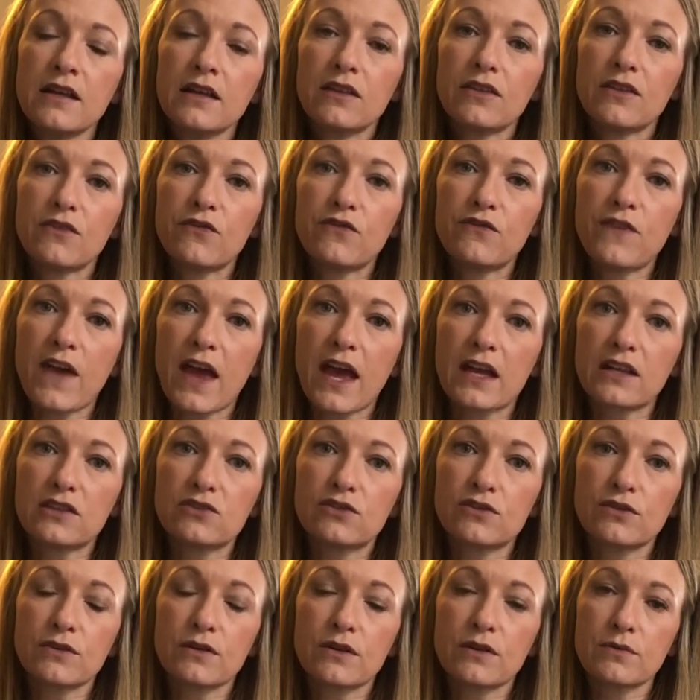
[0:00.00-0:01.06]
the
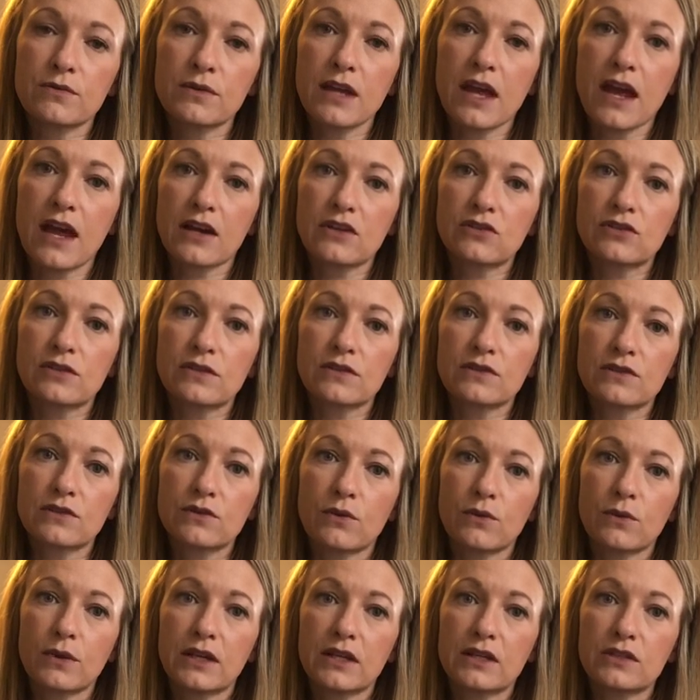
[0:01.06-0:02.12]
faster a reaction is
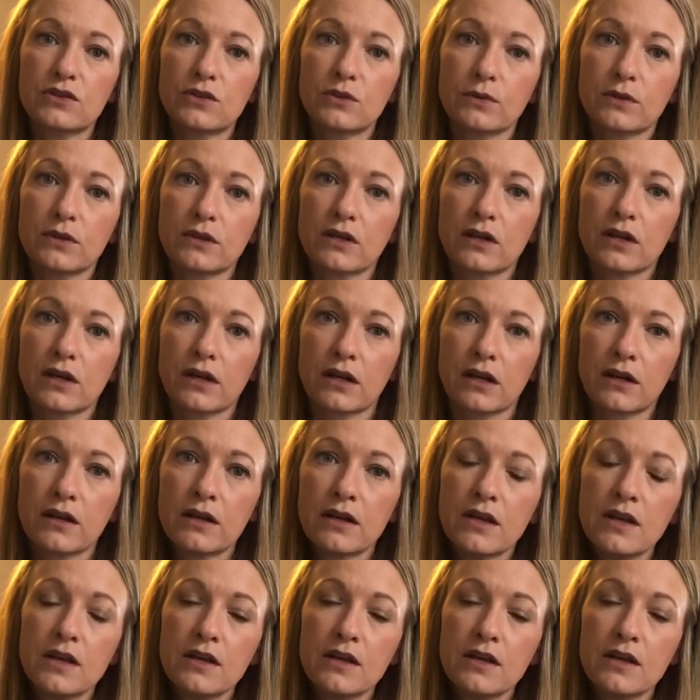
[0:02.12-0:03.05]
going to occur.